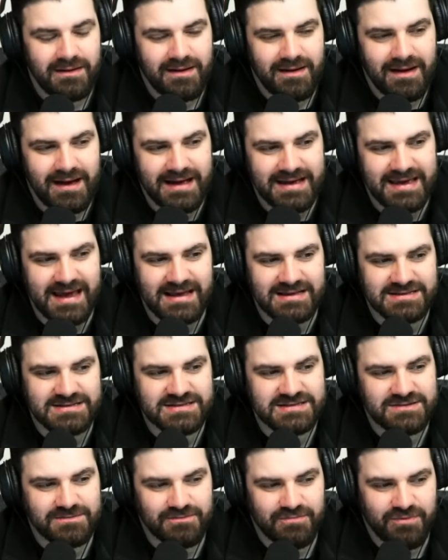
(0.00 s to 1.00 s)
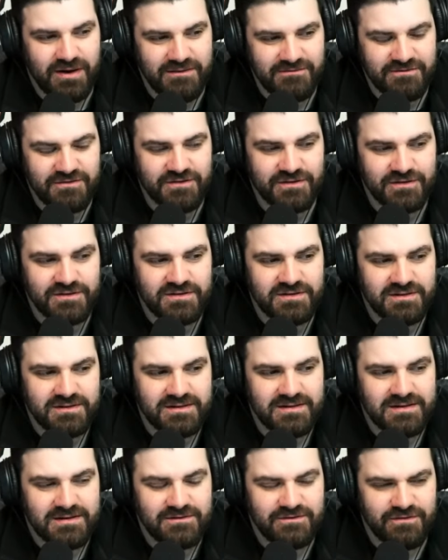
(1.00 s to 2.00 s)
against Brentford
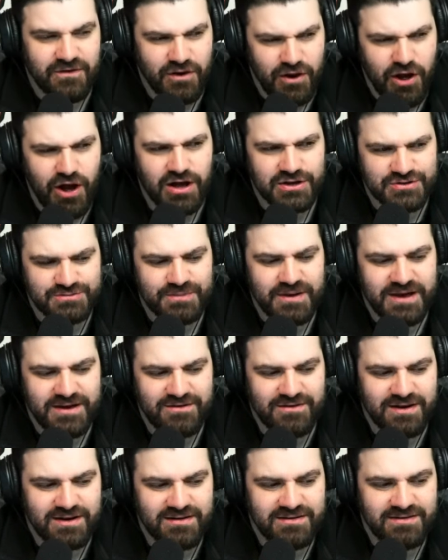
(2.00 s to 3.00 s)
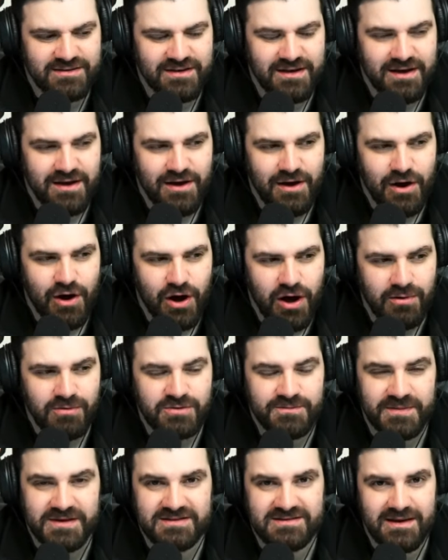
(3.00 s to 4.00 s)
for large periods, I
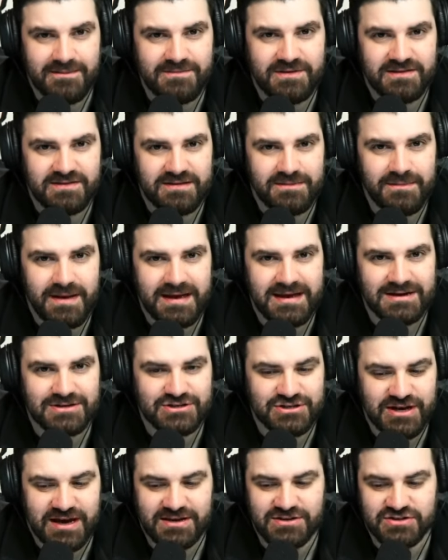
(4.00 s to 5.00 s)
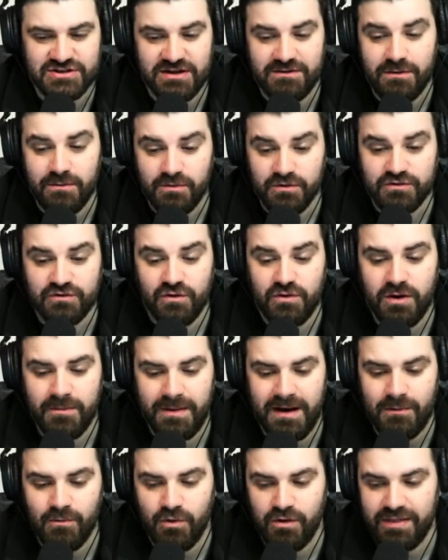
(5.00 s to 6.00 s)
would be tempted to make a change there. And we'll talk
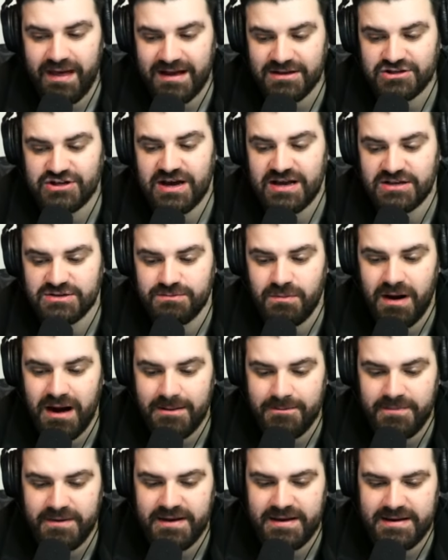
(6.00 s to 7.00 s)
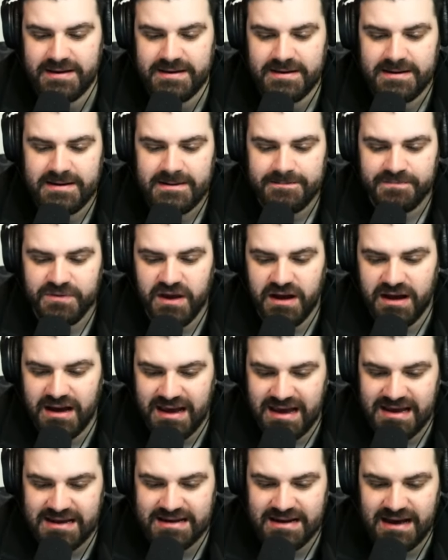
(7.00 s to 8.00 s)
about what that change might be
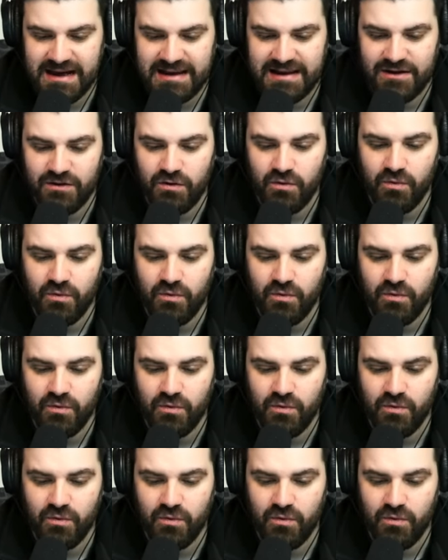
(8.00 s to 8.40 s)
in a little